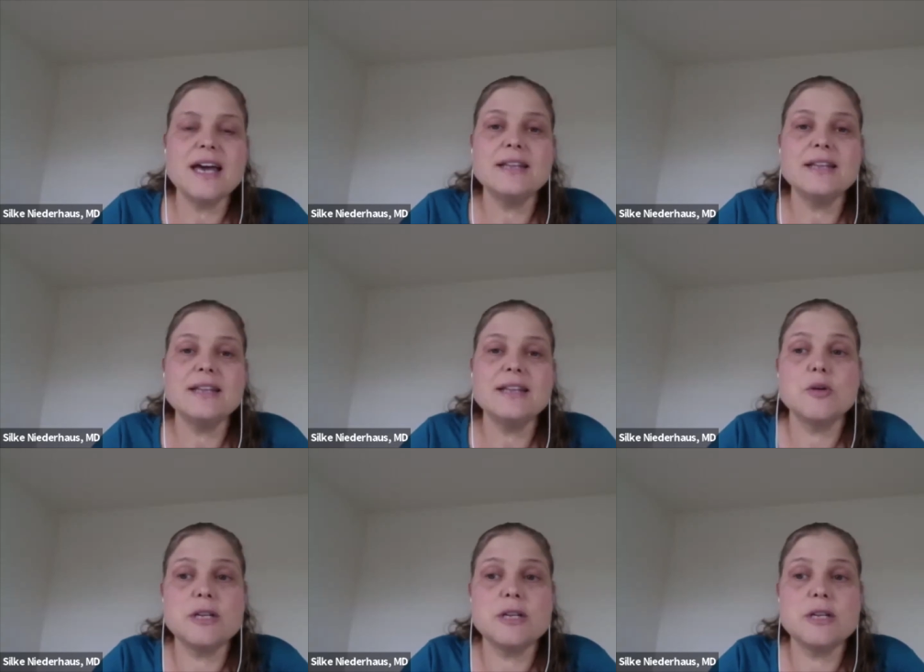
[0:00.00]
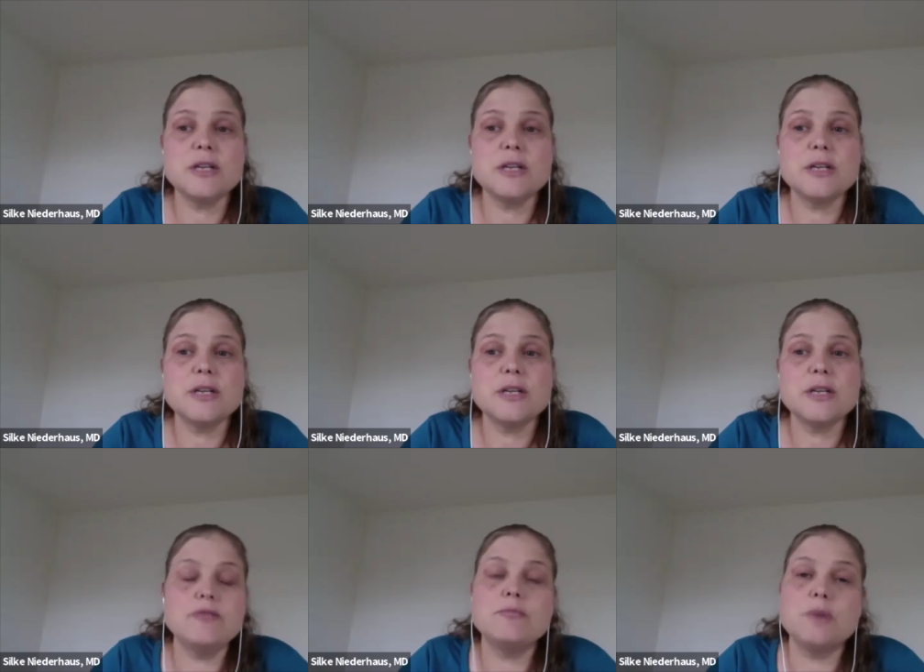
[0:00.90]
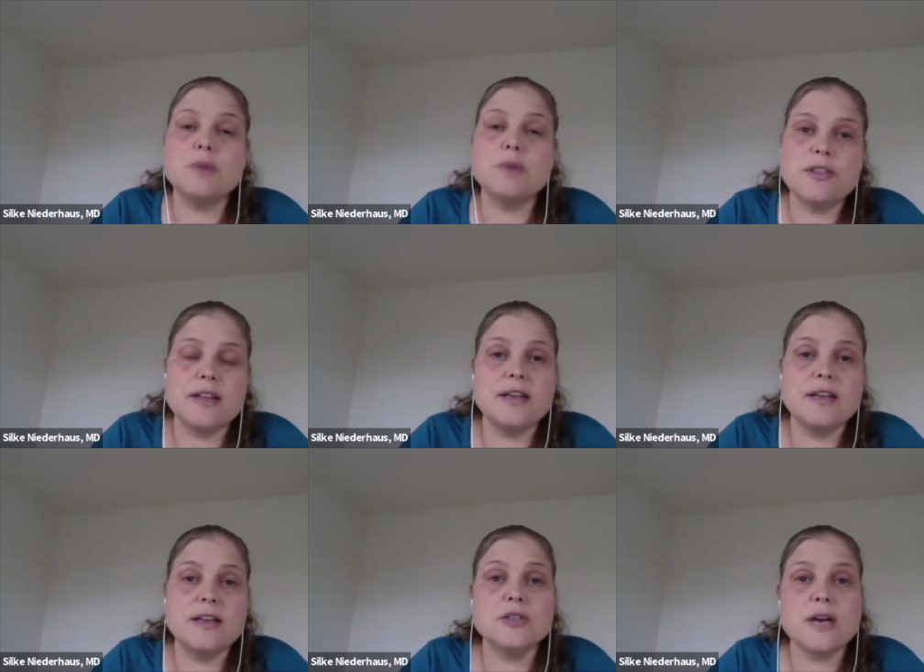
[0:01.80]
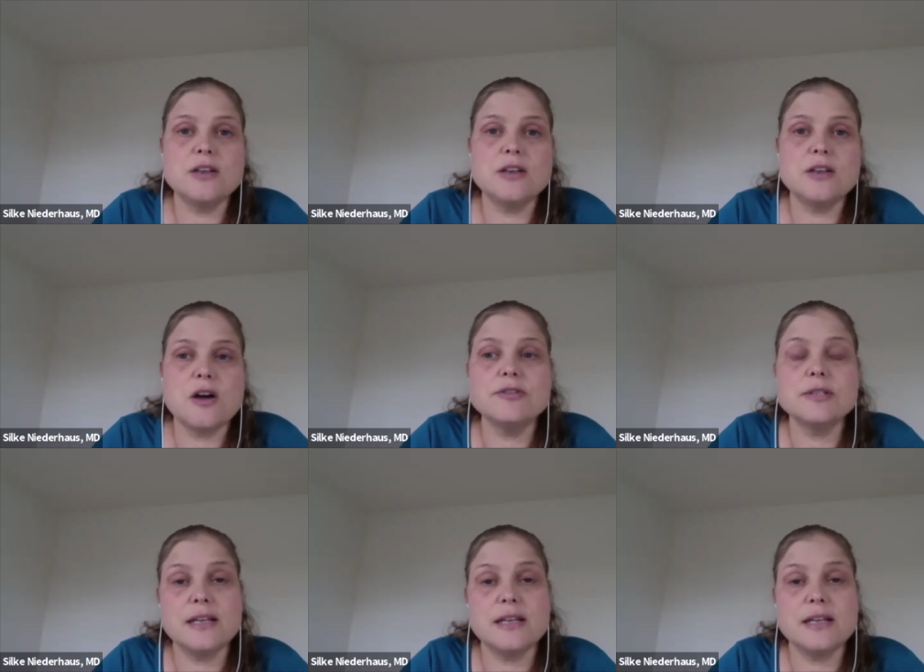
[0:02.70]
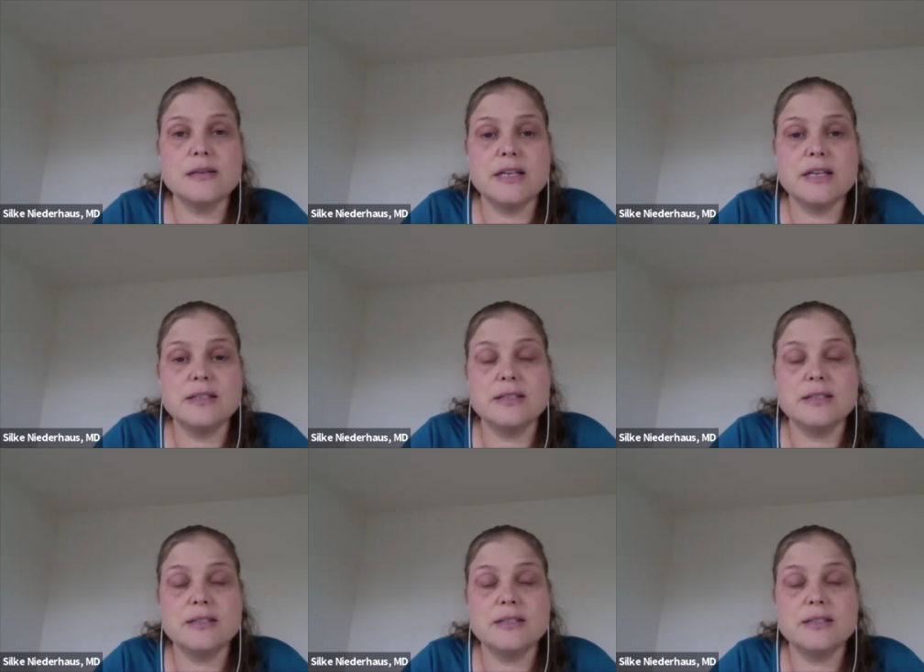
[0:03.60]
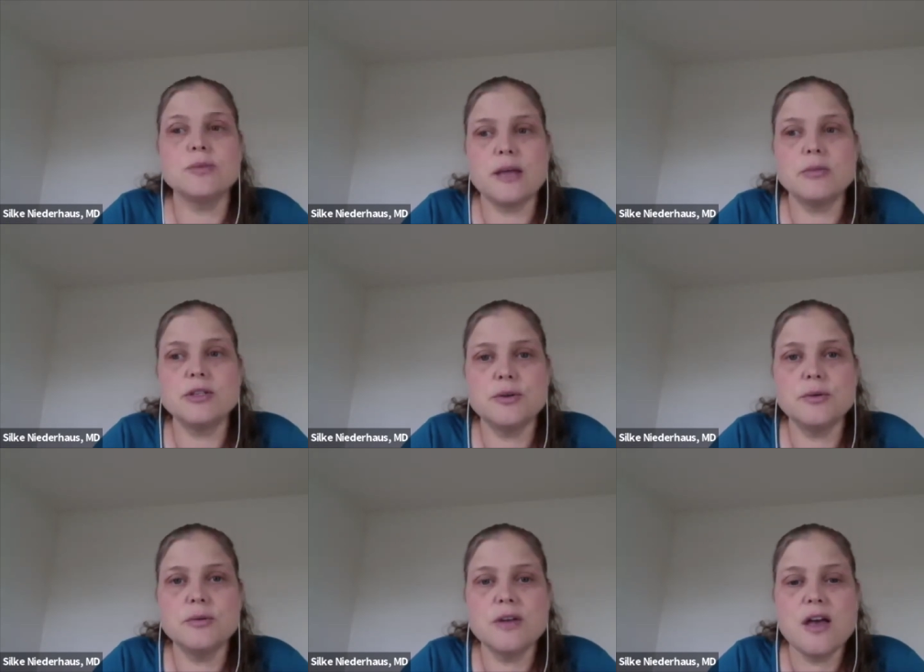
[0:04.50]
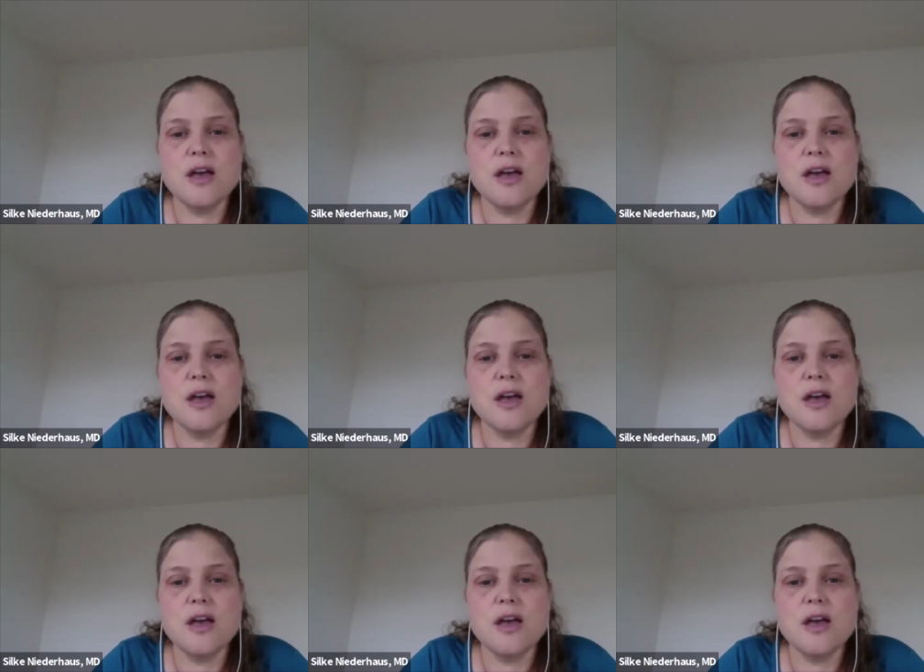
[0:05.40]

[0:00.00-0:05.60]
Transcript: Yeah, at the moment, we do a little bit of both. I think we try to offer telemedicine whenever we're able to.